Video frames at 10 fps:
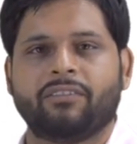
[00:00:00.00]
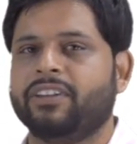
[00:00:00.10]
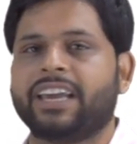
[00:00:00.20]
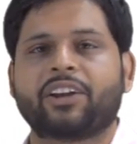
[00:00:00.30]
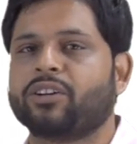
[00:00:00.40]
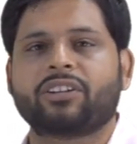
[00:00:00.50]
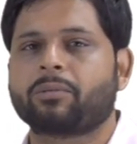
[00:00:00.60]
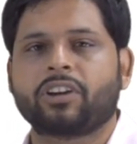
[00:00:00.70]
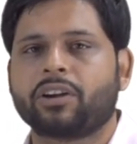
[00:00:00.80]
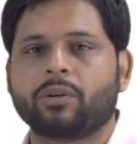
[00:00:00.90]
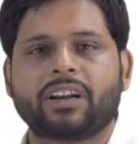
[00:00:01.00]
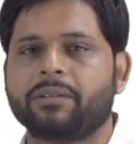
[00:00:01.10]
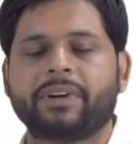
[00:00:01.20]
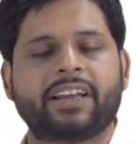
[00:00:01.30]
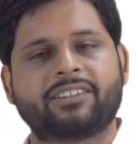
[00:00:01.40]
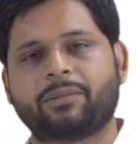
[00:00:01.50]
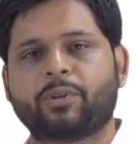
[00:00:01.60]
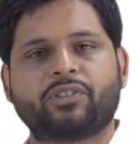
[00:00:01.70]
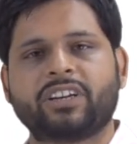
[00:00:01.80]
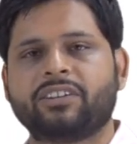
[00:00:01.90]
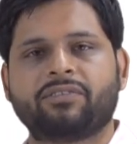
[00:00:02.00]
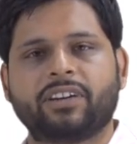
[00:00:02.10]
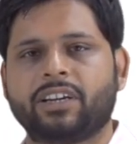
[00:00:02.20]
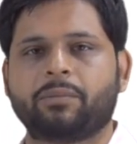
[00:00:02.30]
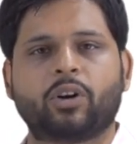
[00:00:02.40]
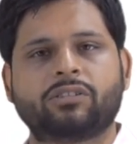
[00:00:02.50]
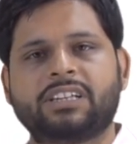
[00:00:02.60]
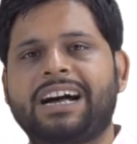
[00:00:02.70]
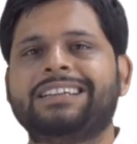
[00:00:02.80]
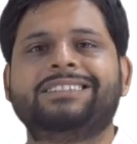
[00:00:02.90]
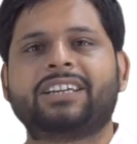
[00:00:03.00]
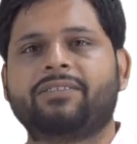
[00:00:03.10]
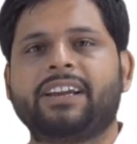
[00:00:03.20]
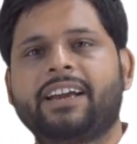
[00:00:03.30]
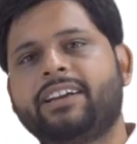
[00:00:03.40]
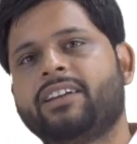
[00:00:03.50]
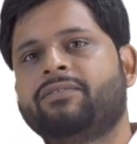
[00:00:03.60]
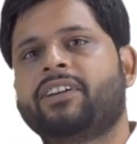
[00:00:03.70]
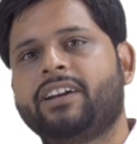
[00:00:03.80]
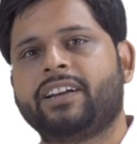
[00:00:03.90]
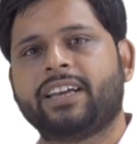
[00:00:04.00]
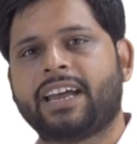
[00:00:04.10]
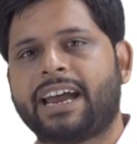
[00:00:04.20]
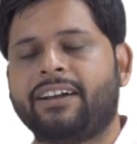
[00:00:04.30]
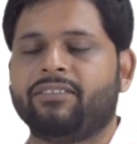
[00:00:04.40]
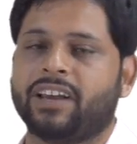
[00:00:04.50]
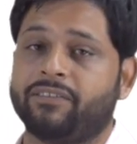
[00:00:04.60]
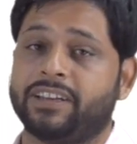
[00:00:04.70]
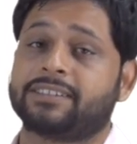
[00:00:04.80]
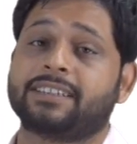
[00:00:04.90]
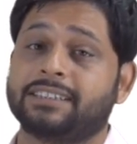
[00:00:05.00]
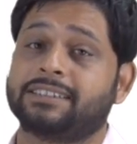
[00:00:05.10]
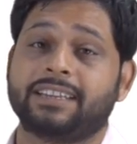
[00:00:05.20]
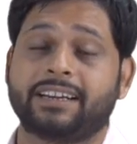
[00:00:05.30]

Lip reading: We cannot substitute limit x approaching infinity because the answer will get infinity, and we have discussed